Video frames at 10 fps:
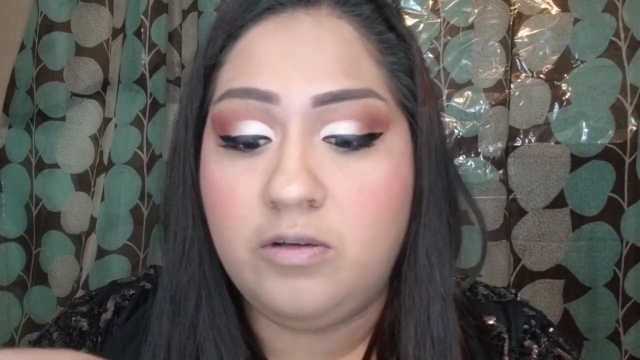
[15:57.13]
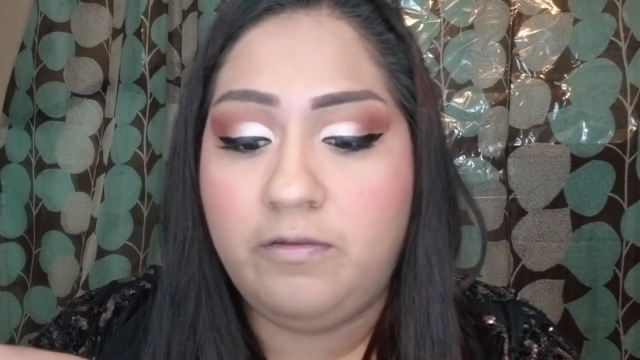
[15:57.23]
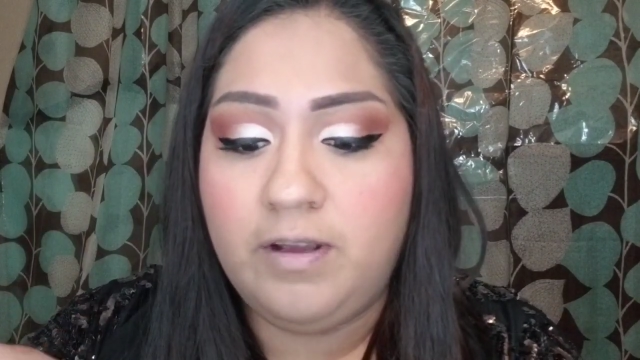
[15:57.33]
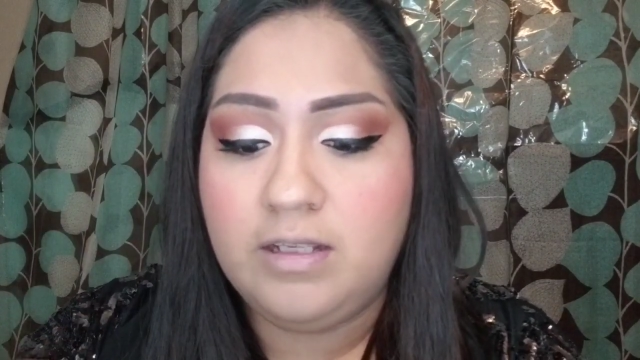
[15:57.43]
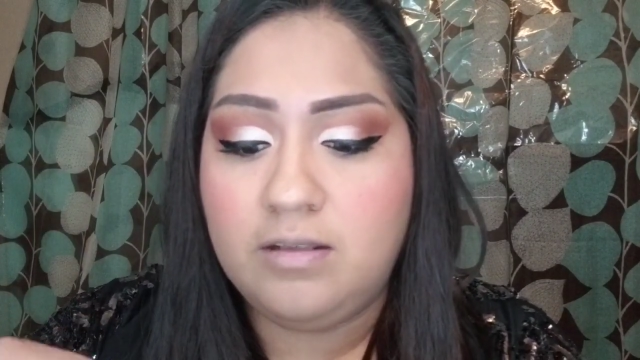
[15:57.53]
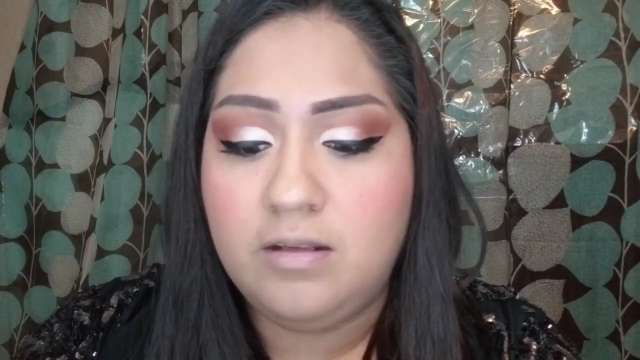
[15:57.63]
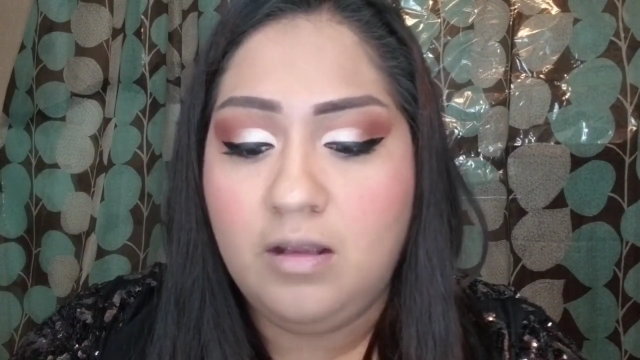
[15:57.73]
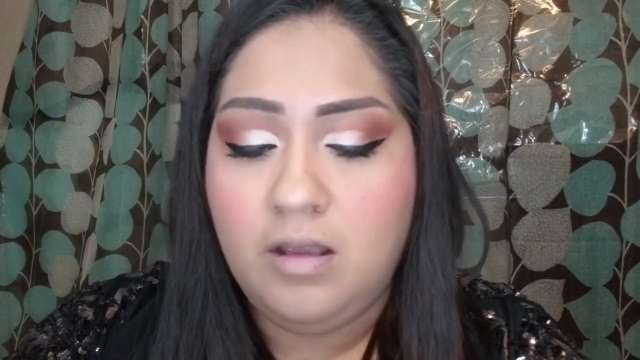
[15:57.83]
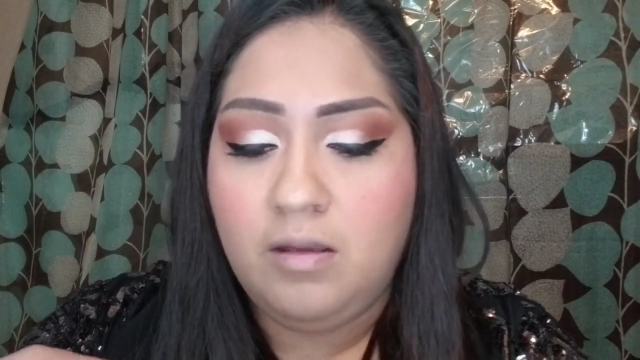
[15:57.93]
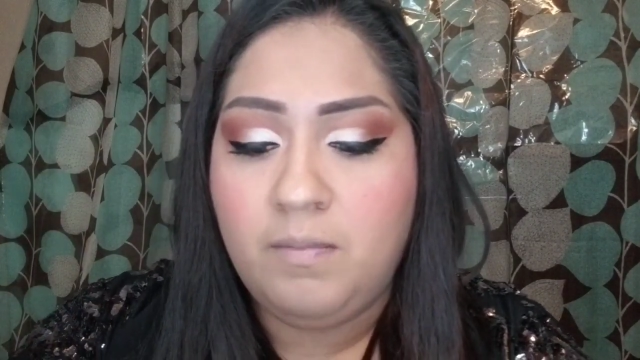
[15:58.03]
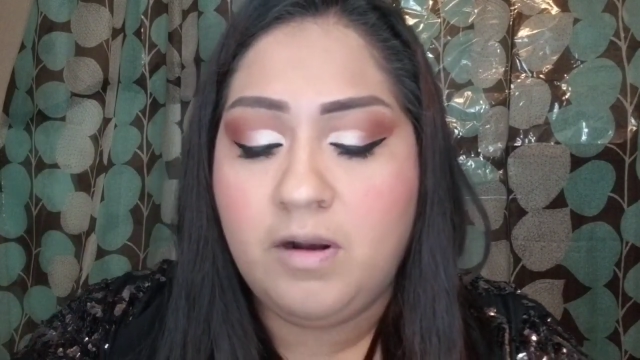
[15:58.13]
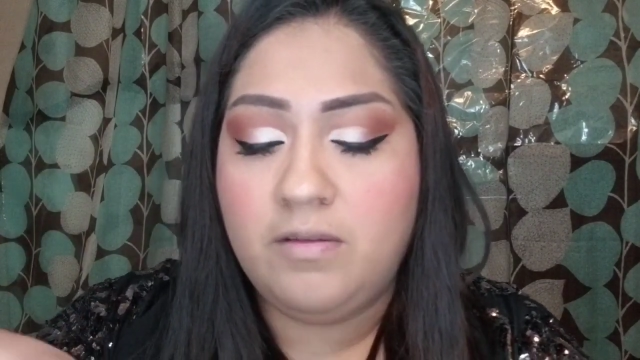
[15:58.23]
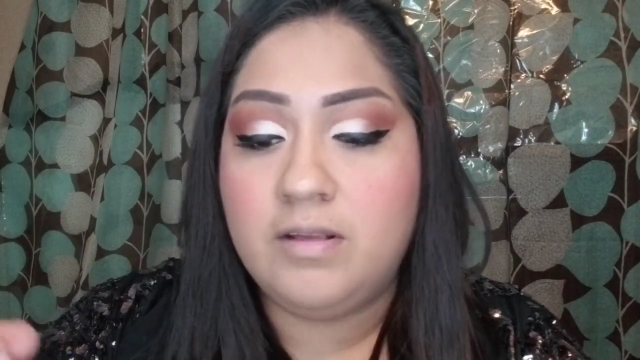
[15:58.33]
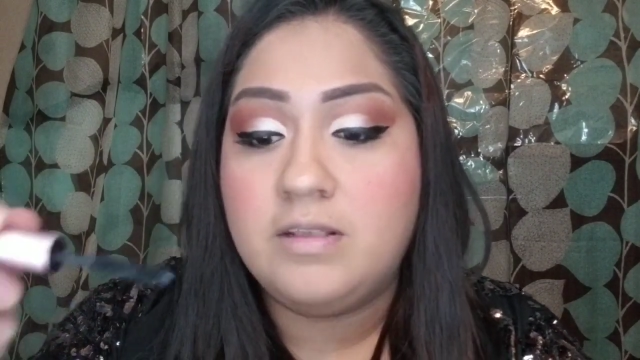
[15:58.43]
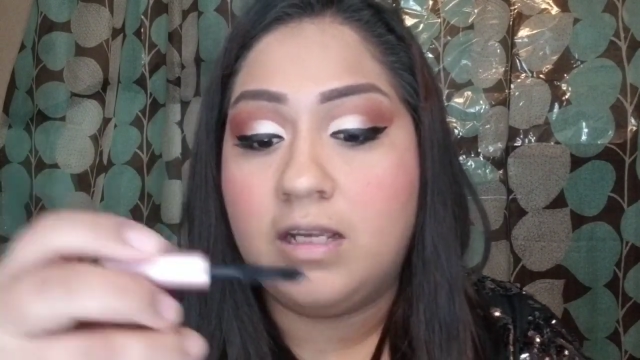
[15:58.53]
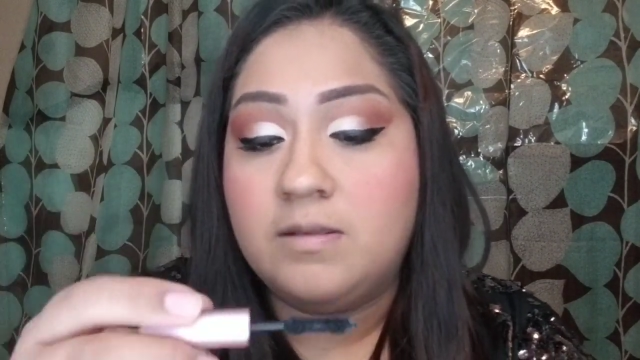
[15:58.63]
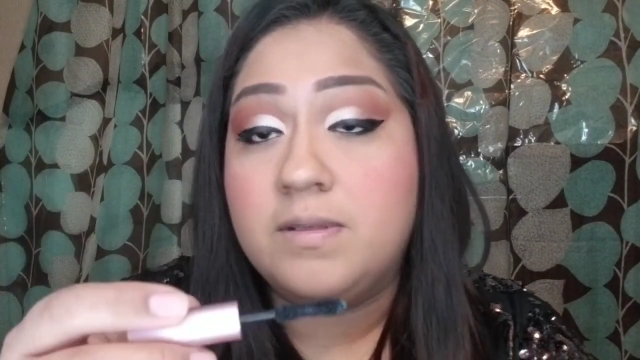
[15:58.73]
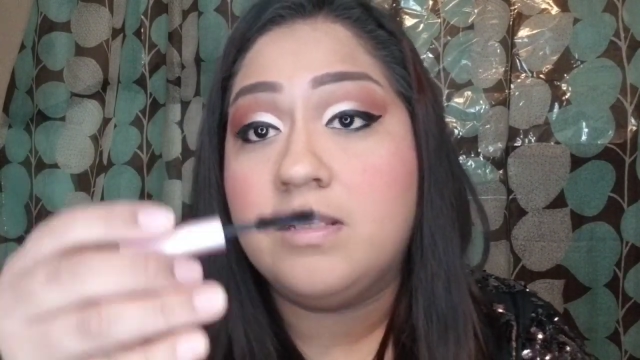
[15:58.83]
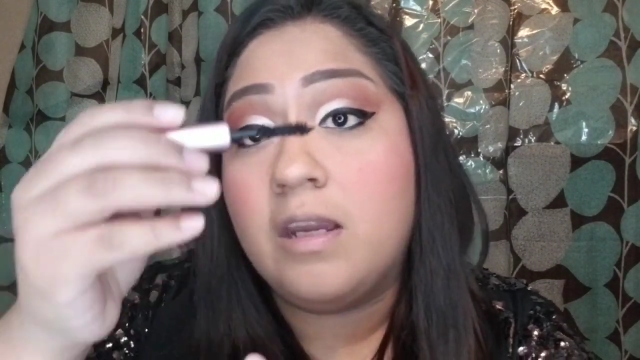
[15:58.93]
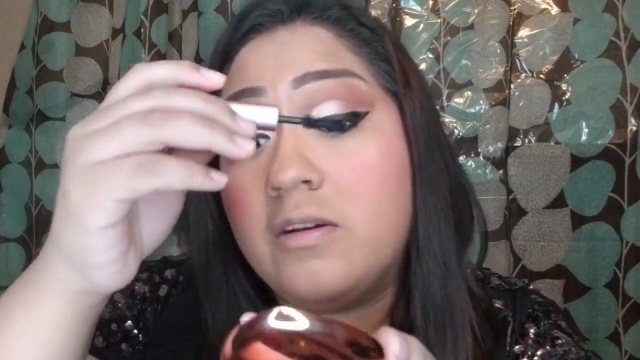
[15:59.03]
the Too Faced Better Than
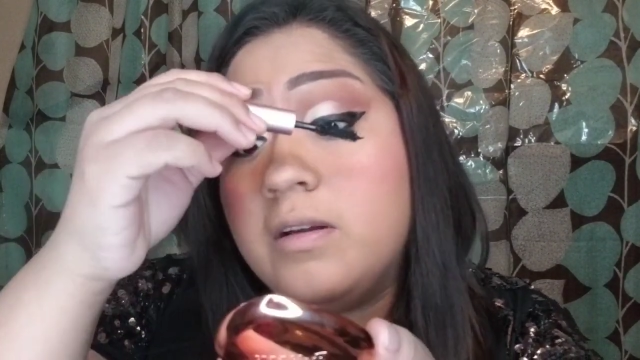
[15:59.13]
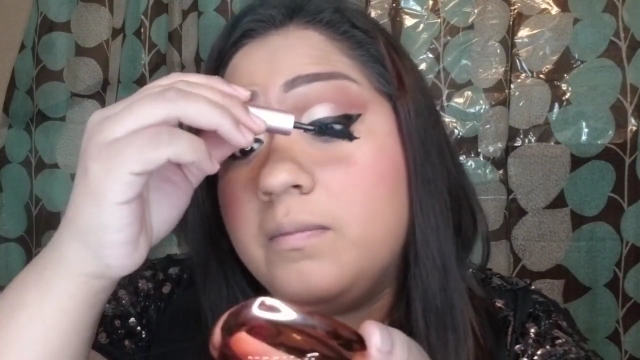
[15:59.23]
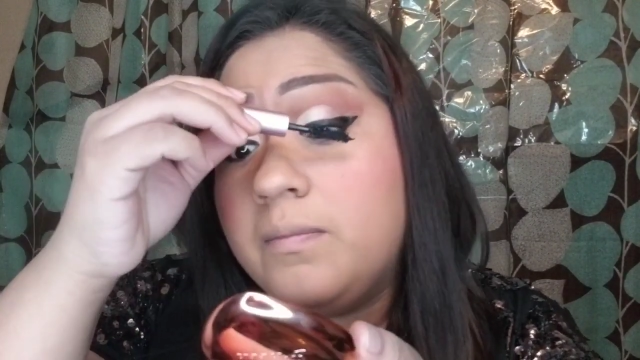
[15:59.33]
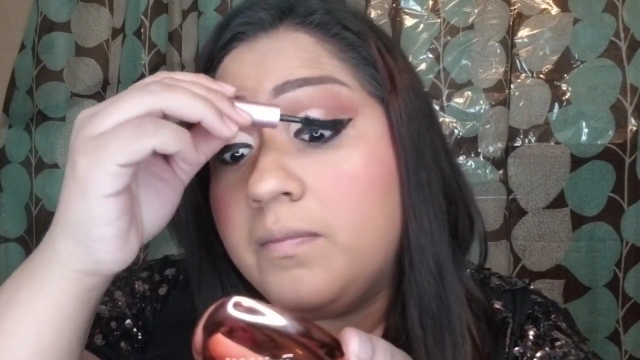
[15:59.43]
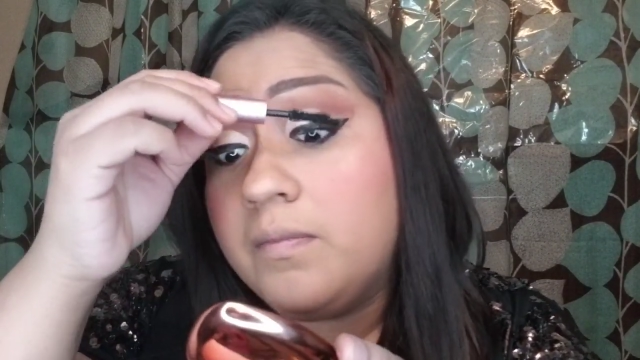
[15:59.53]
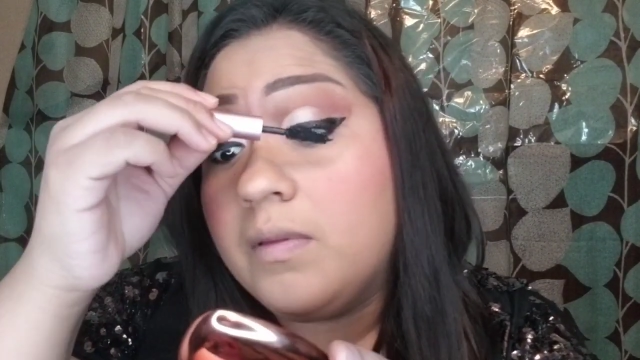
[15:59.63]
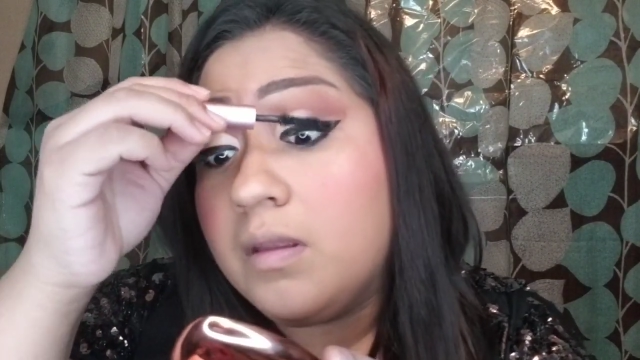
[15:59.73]
Sex mascara.